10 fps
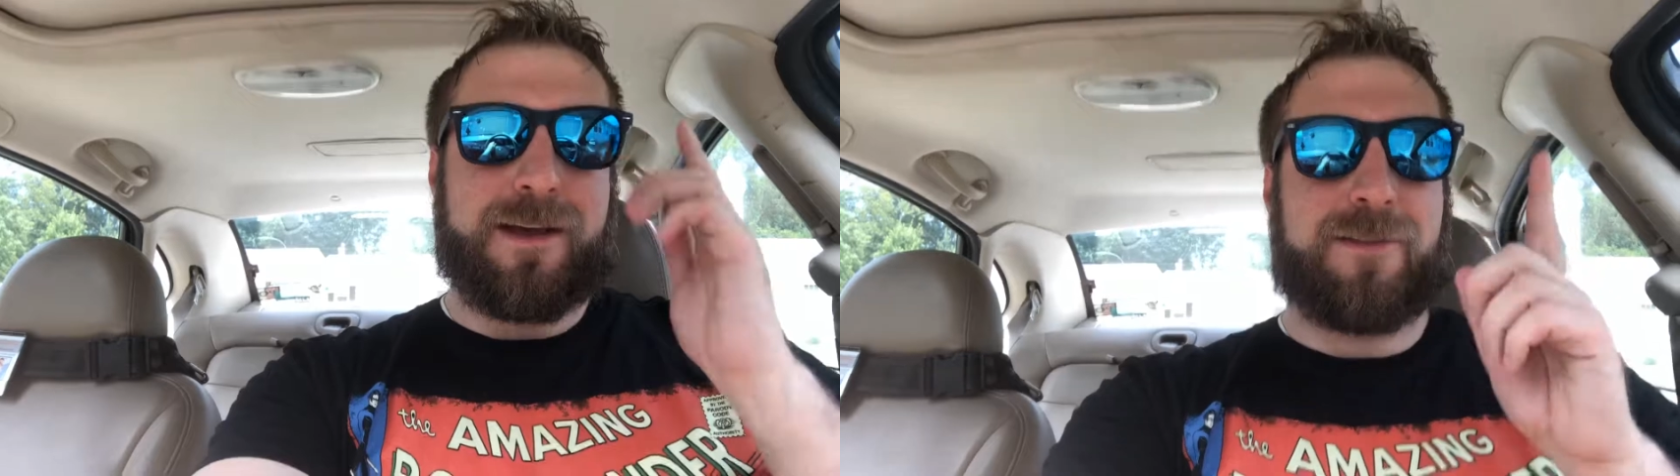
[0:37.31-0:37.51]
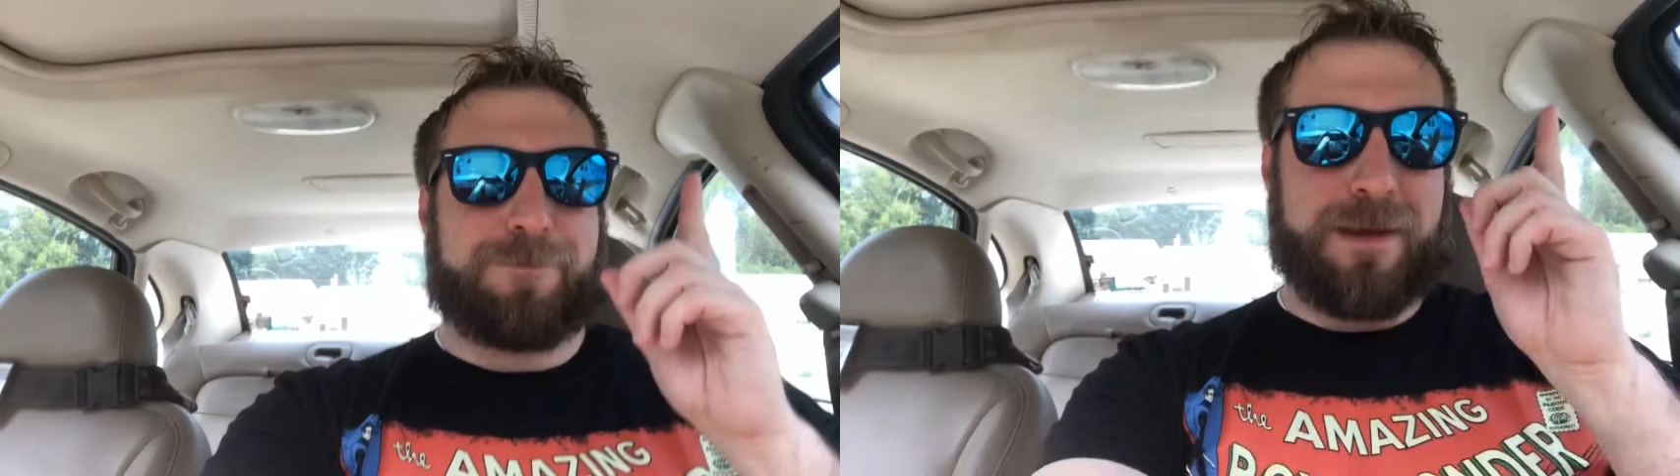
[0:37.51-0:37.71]

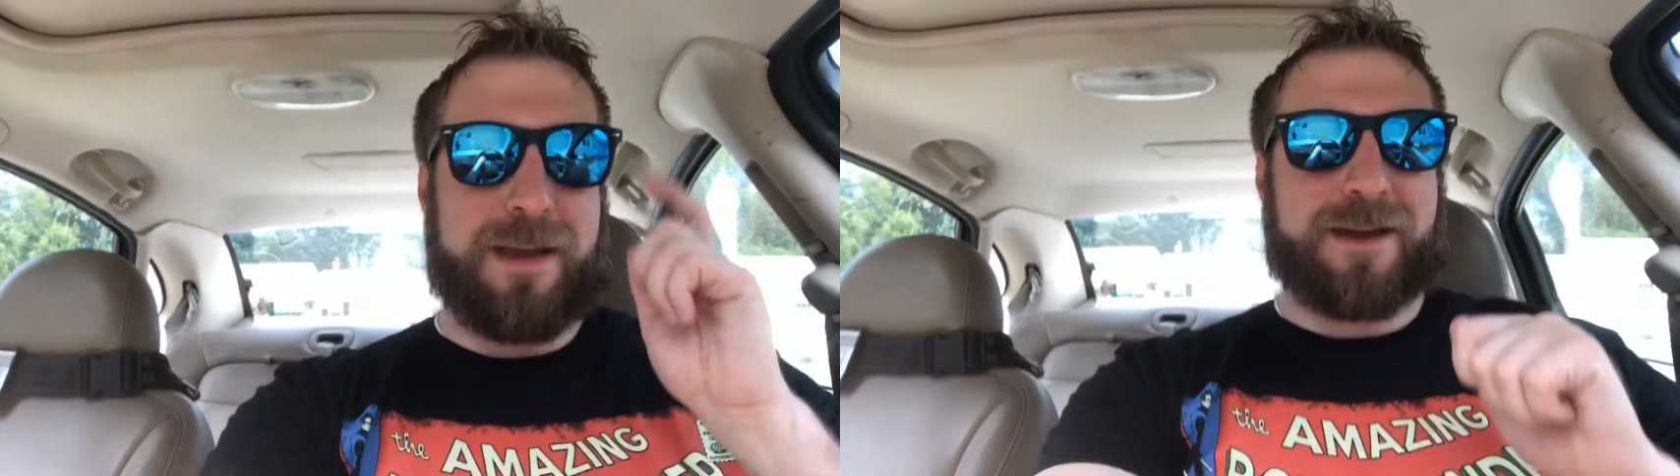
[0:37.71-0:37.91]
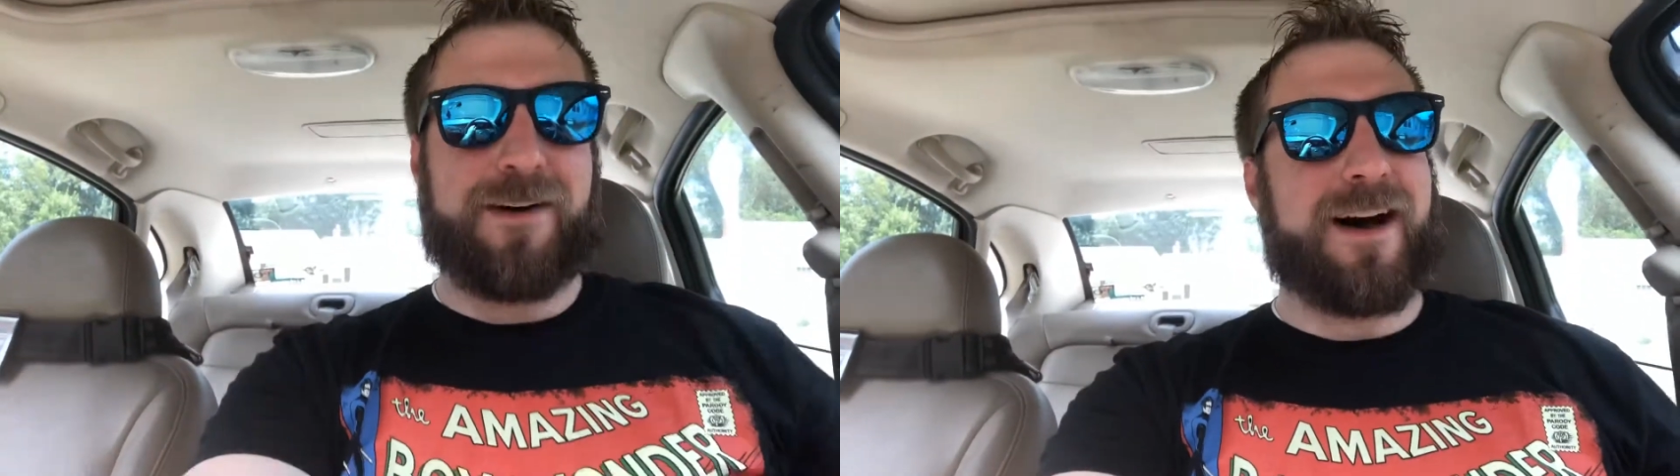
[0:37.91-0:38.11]

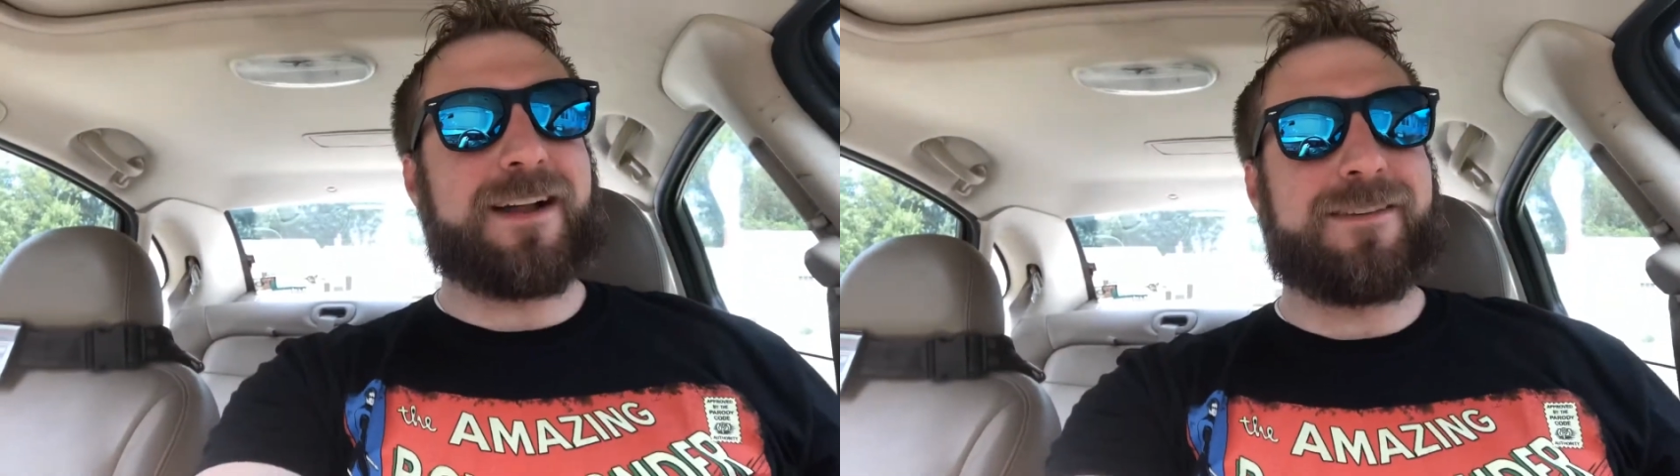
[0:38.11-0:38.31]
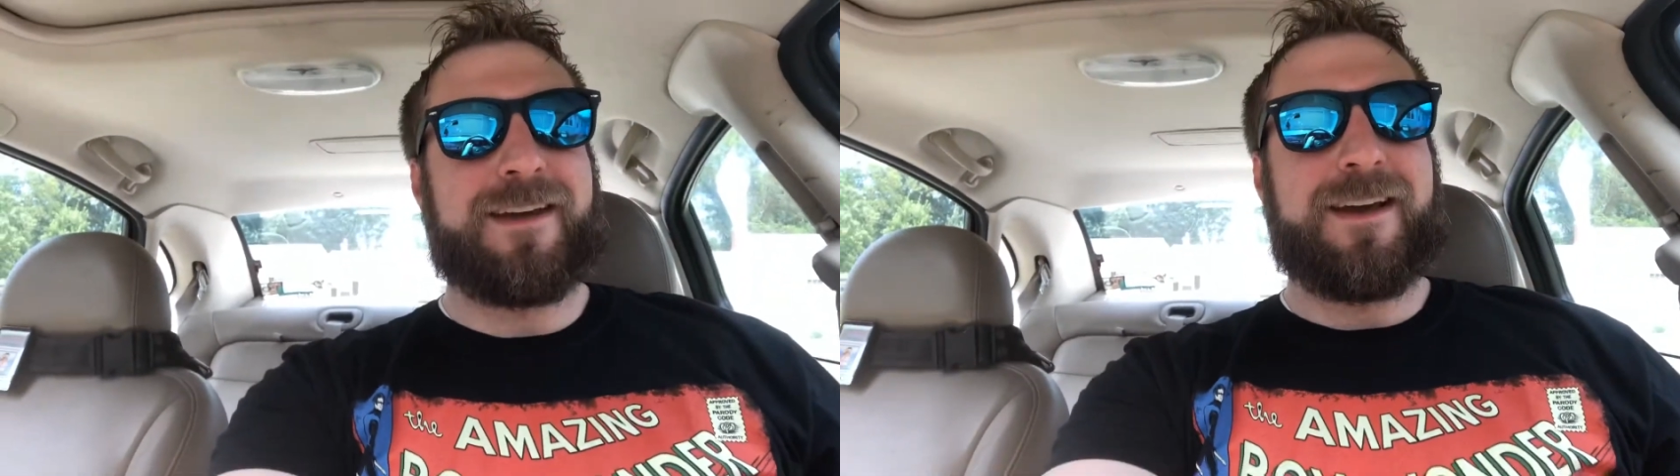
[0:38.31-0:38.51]
Speaking of
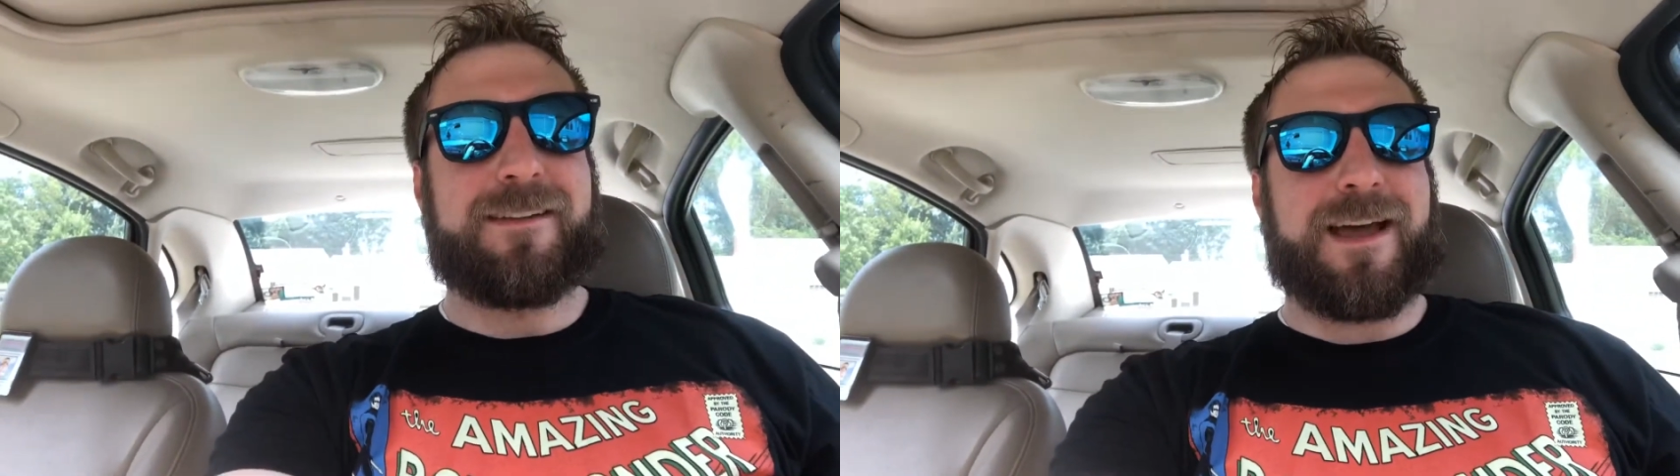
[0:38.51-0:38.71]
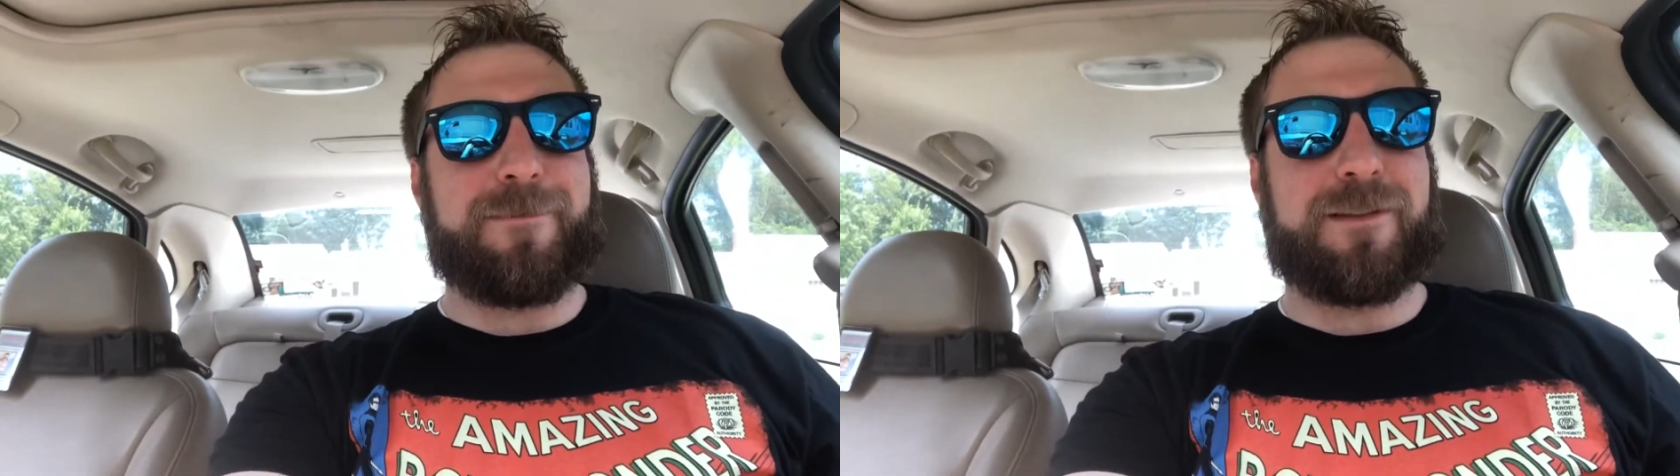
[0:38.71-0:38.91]
hot,
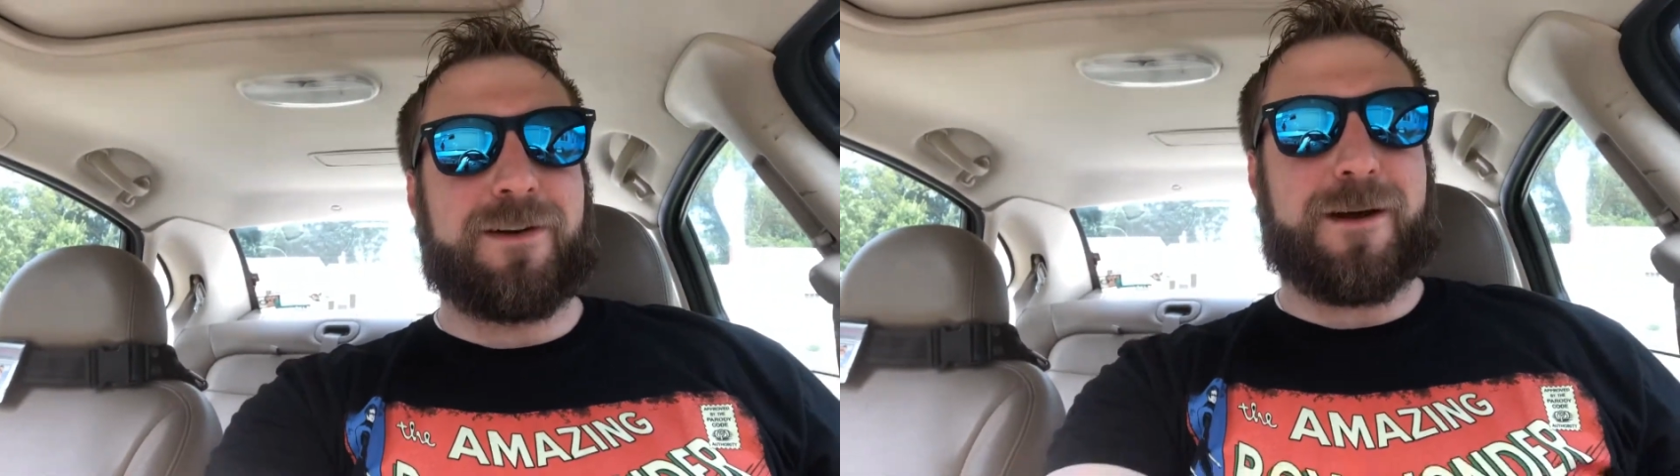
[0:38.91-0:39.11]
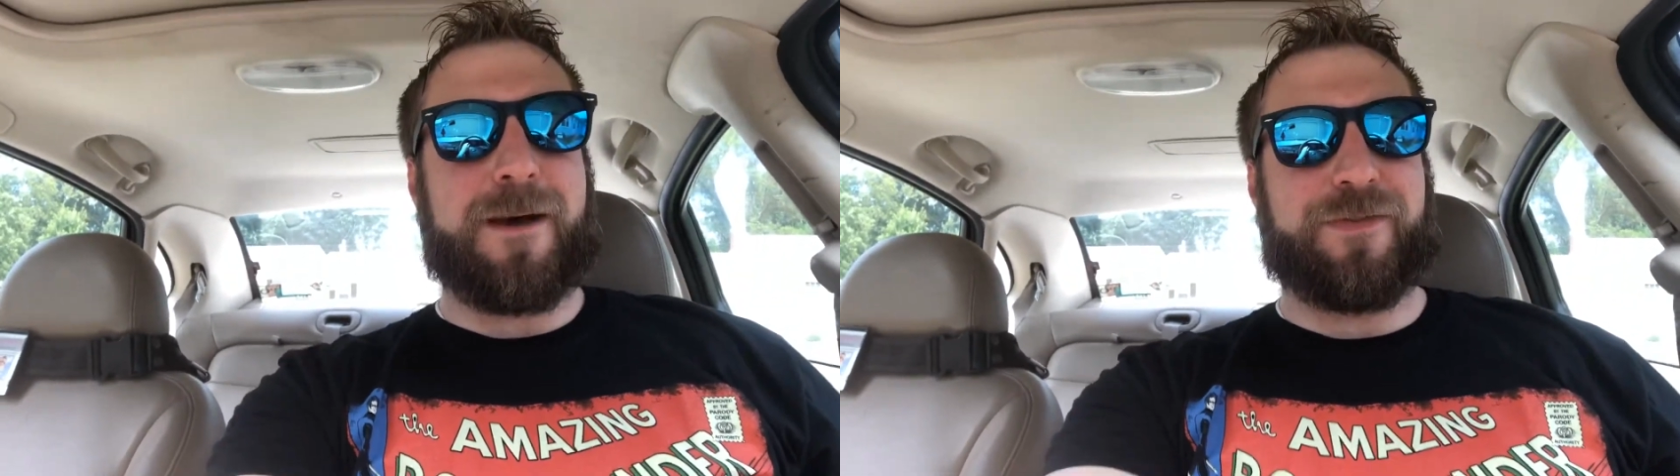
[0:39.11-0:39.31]
time to
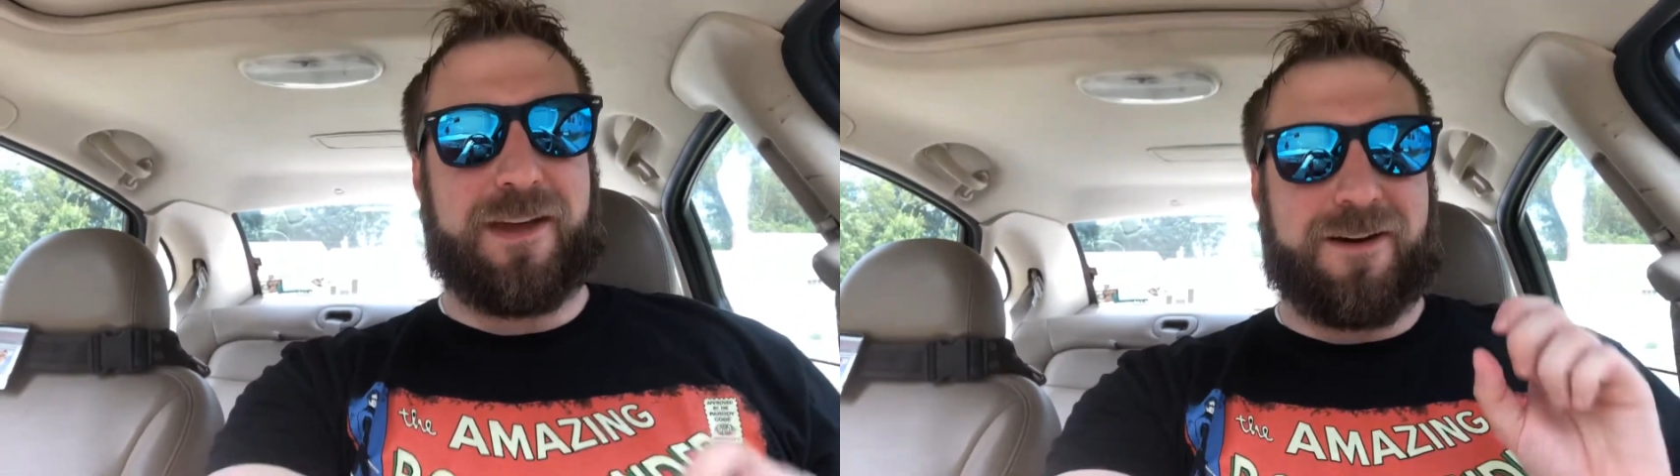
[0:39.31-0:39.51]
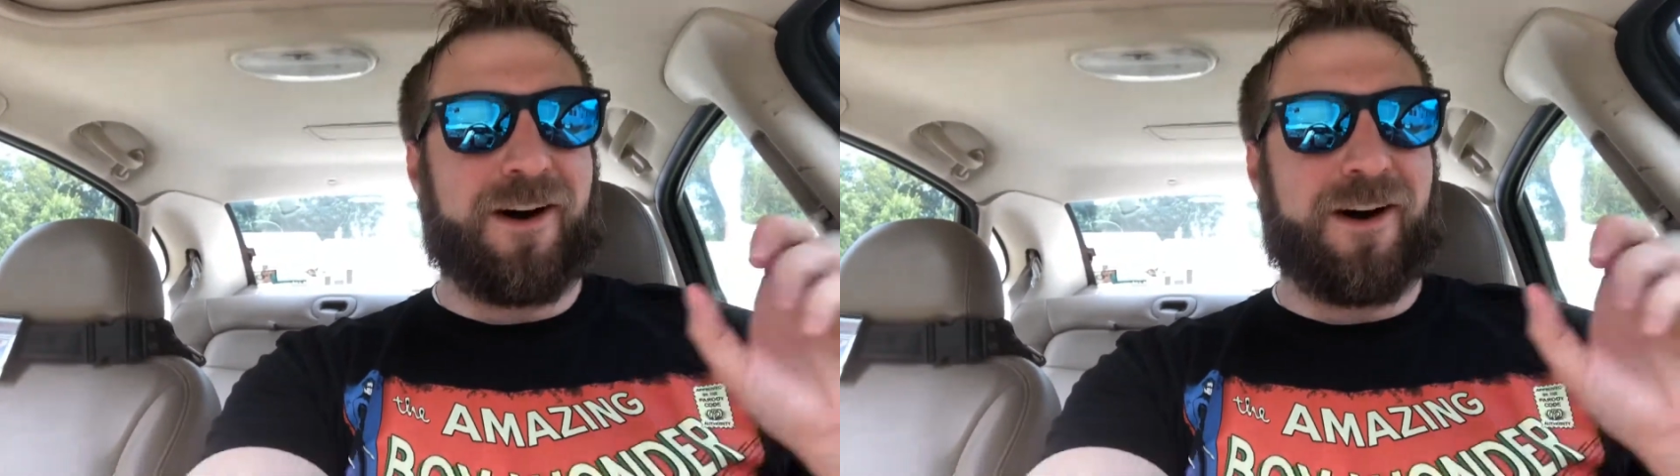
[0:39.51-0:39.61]
talk about the